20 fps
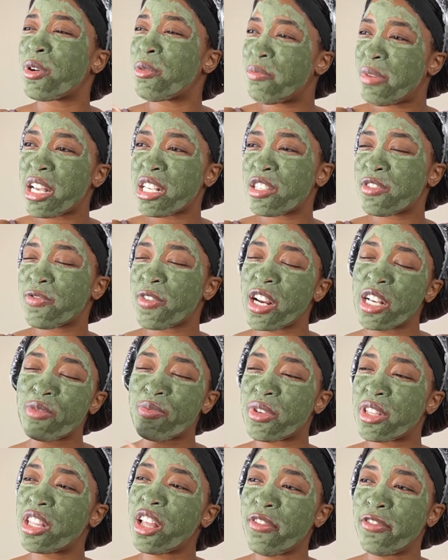we're best friends,
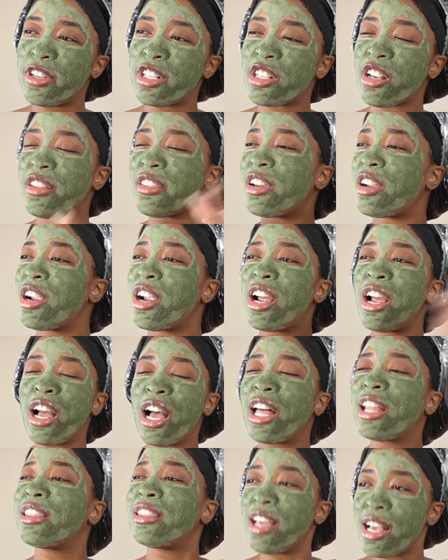we love each other,
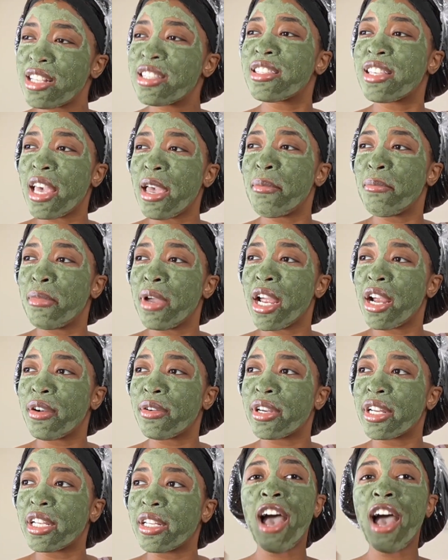let's get married.